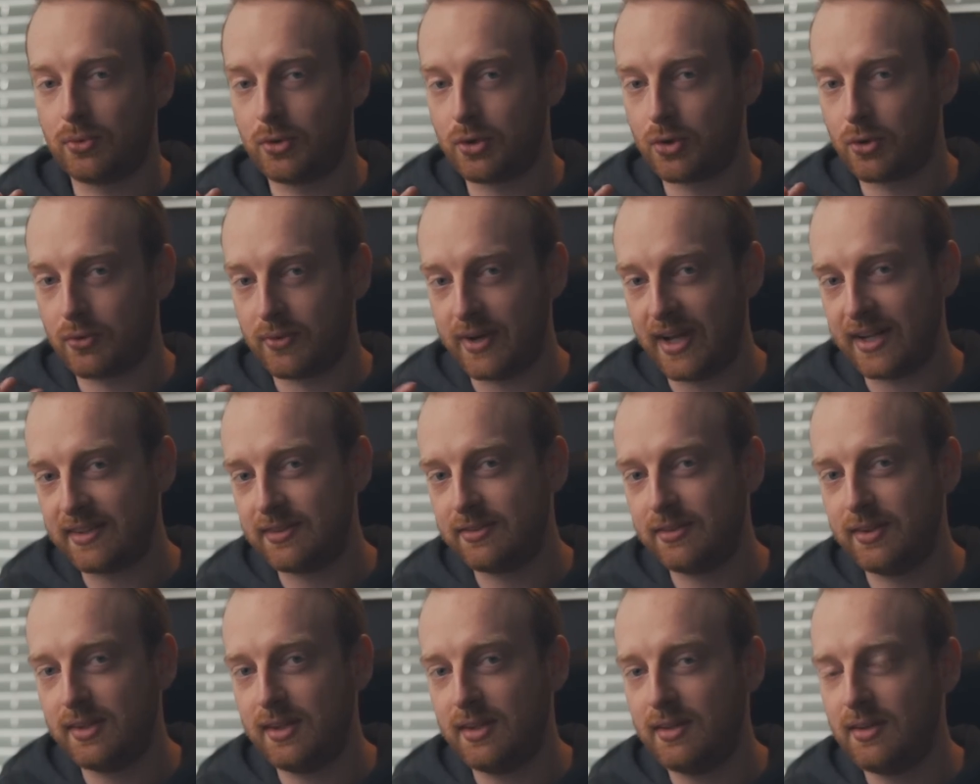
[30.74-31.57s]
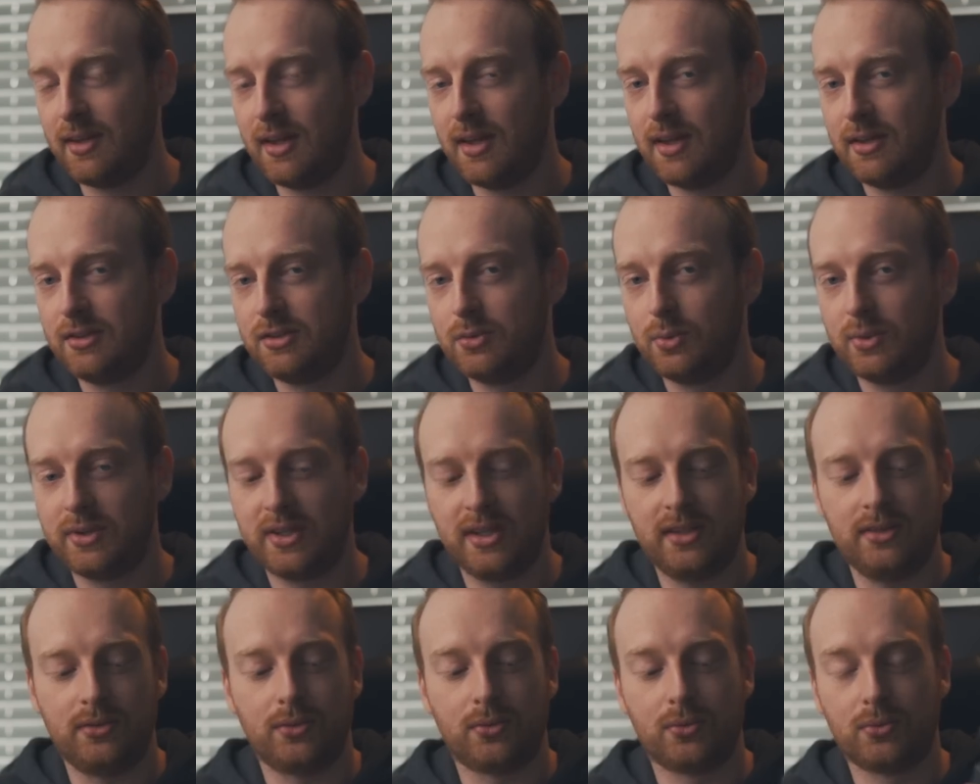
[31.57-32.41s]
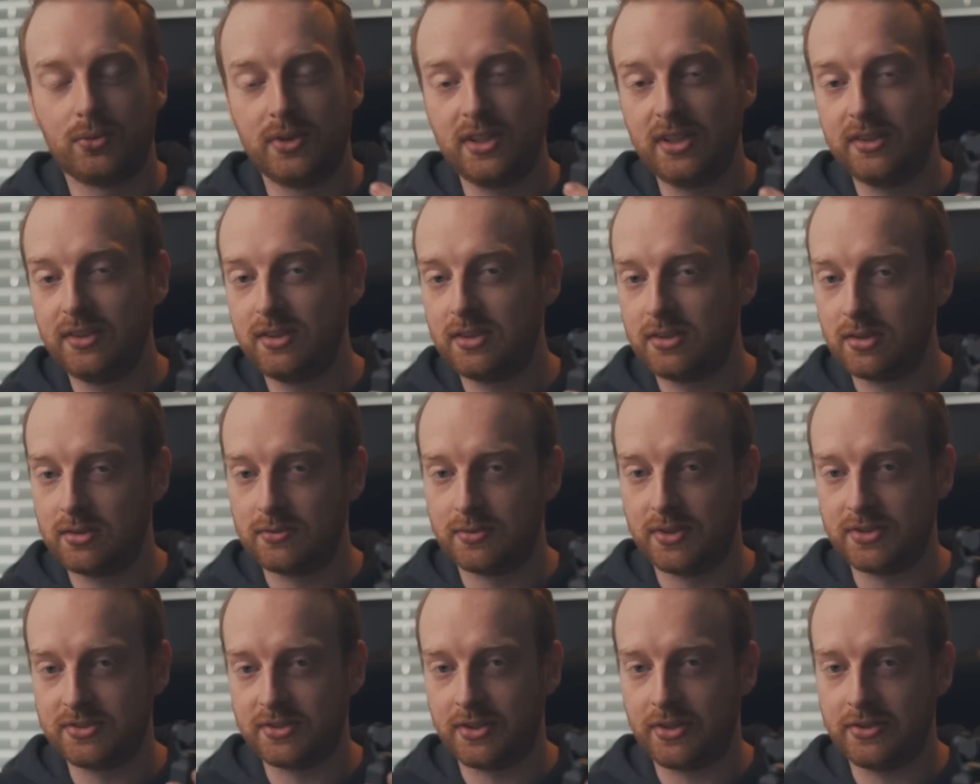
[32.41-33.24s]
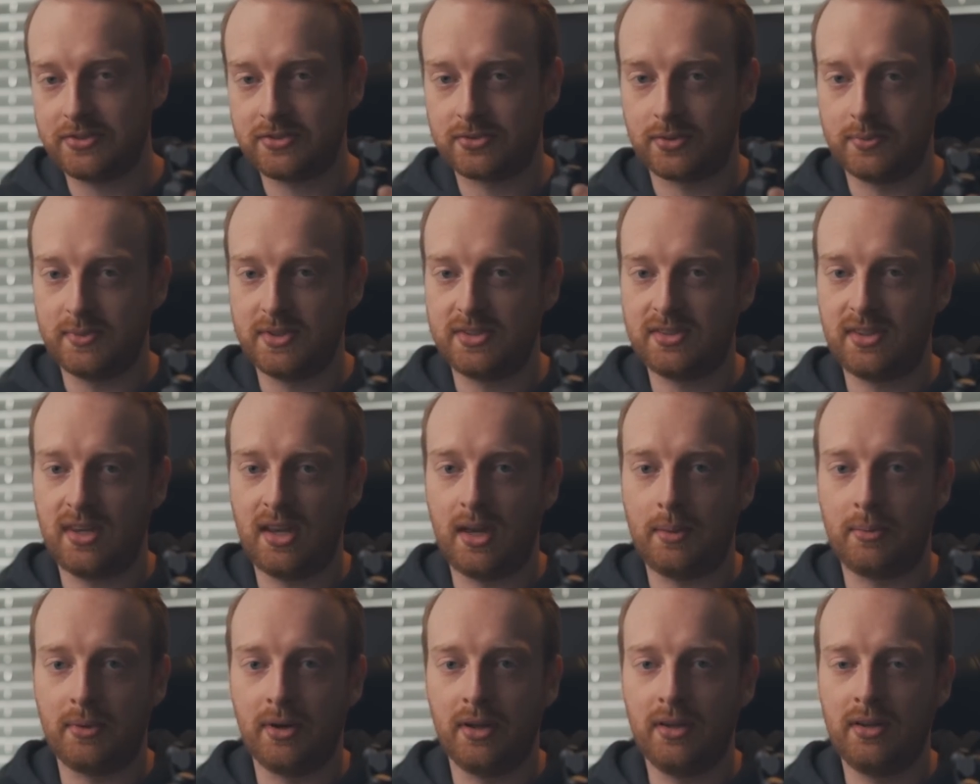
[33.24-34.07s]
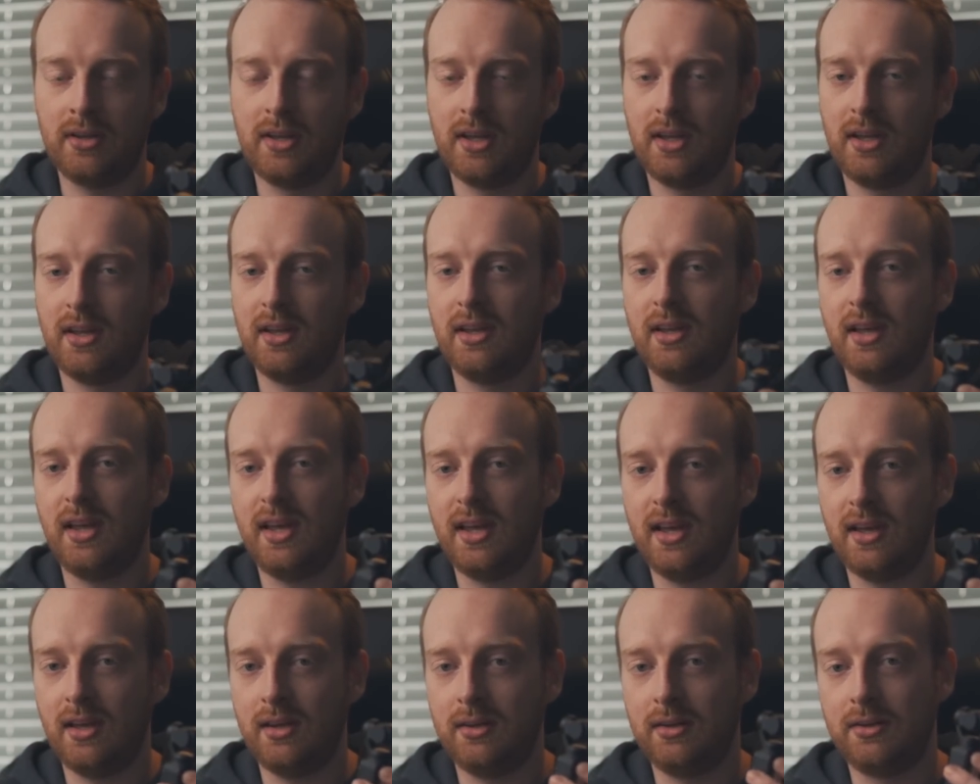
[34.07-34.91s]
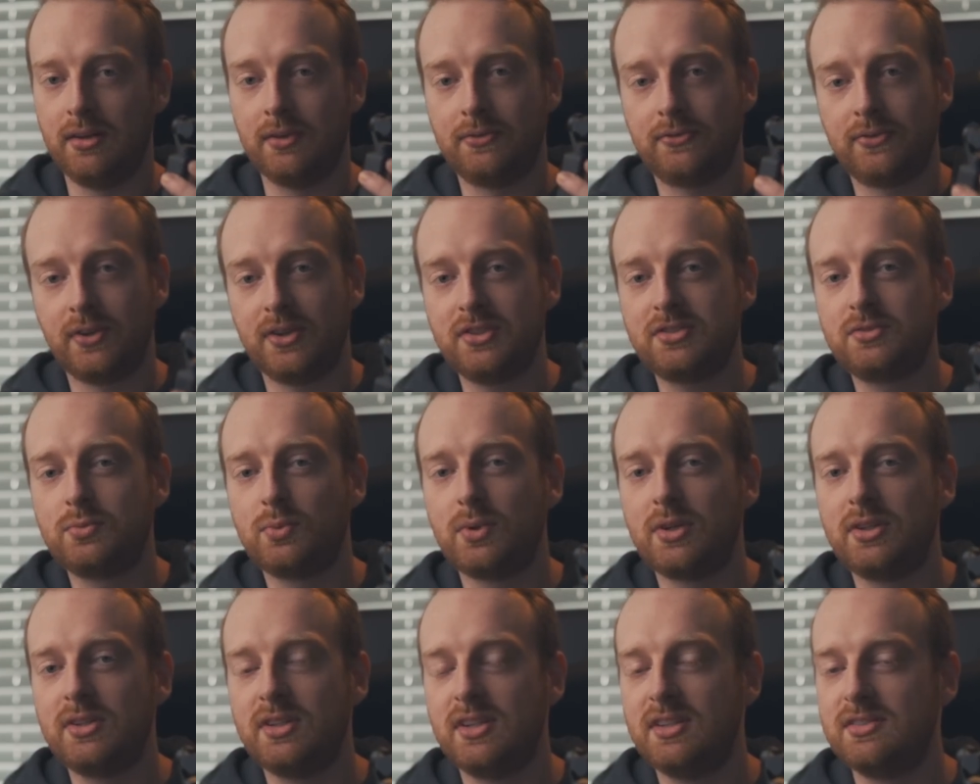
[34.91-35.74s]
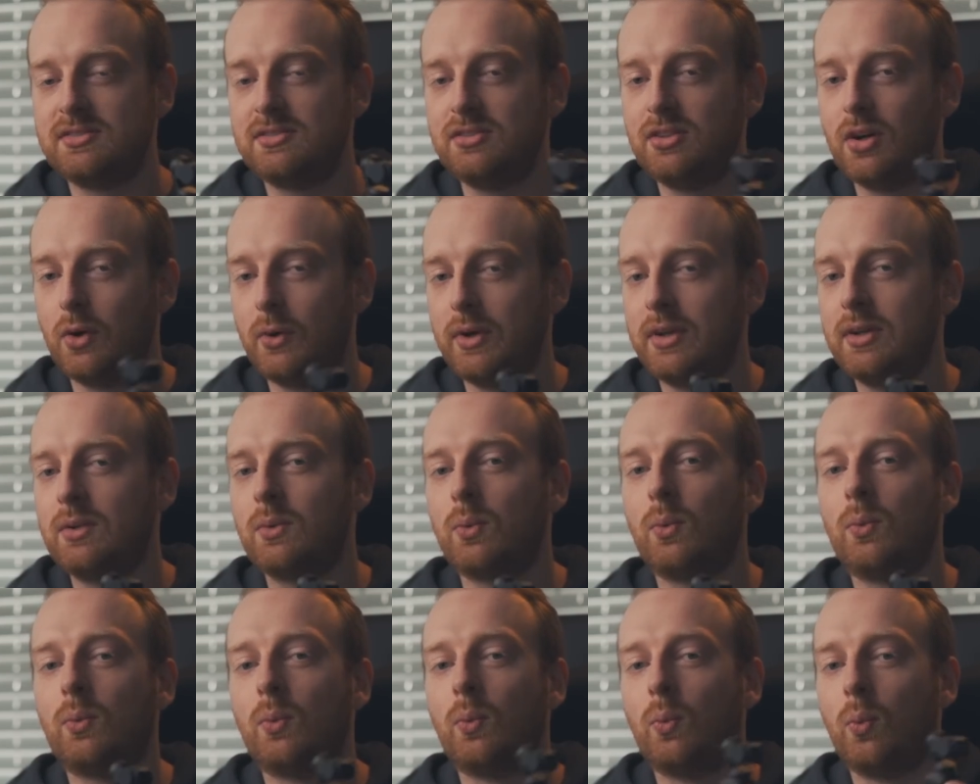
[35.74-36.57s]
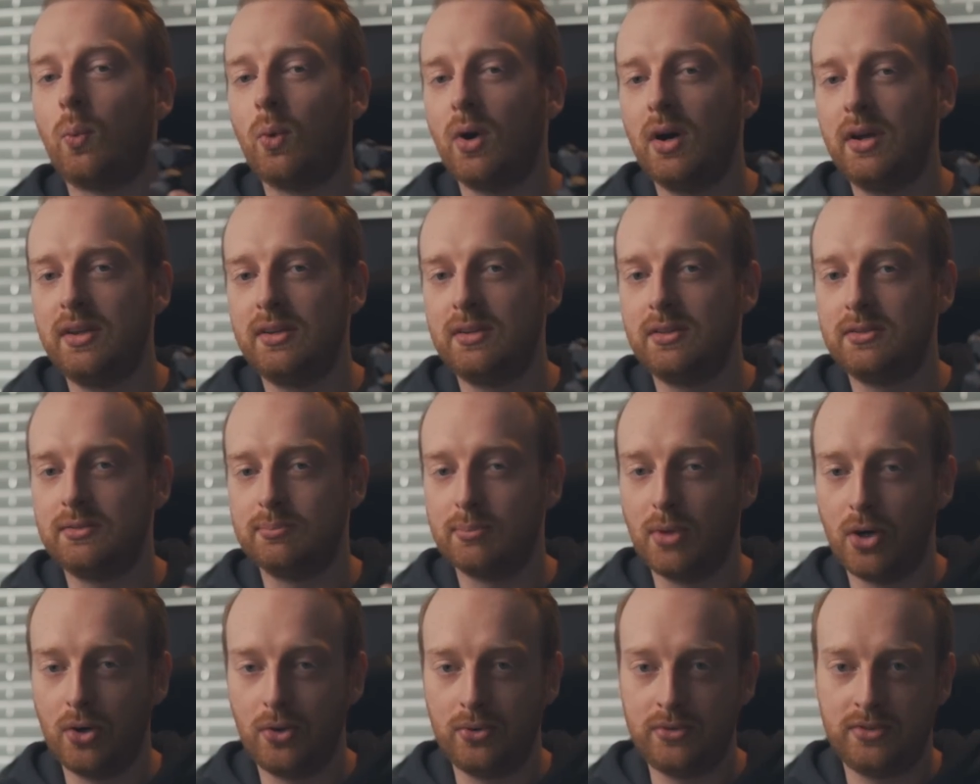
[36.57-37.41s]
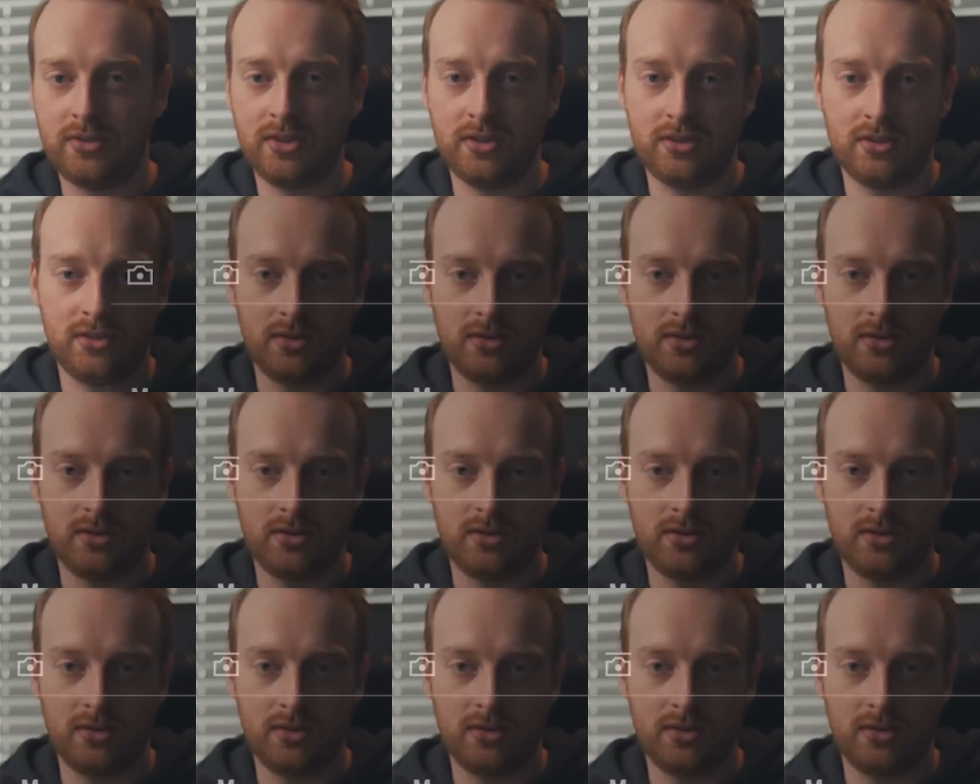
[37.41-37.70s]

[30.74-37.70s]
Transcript: correctly, you'll get really good results from this camera. And the first one is knowing what mode to